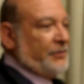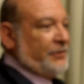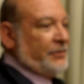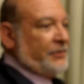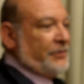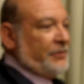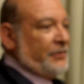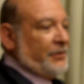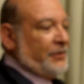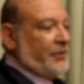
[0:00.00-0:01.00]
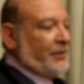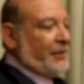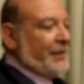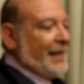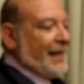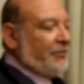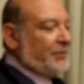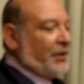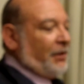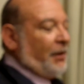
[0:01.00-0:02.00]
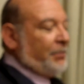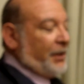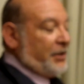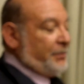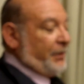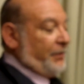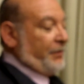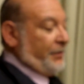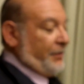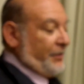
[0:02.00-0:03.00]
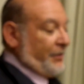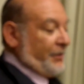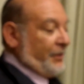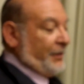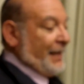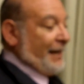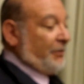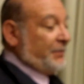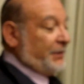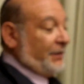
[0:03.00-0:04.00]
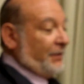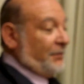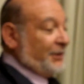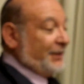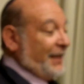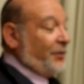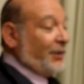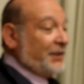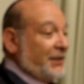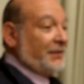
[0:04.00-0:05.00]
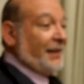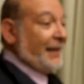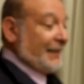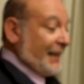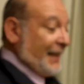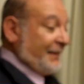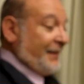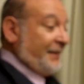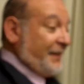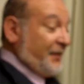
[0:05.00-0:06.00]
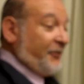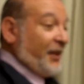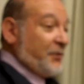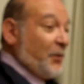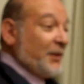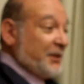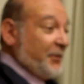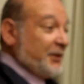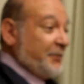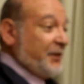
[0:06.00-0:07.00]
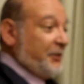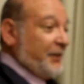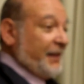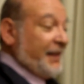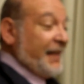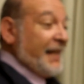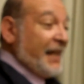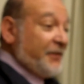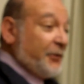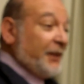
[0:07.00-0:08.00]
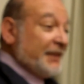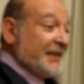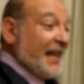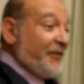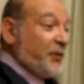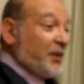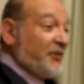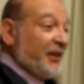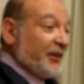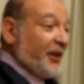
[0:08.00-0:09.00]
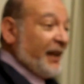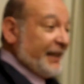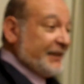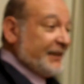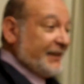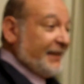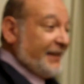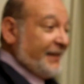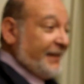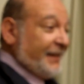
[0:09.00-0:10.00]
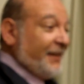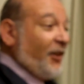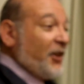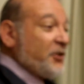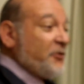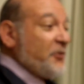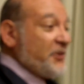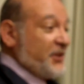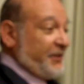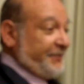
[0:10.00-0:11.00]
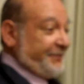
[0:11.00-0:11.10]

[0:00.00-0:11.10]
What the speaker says: Mm. The Arabs are our punishment. The Arabs were sent to us to define what we're supposed to be doing. If you listen to every one of their lies, there are truths.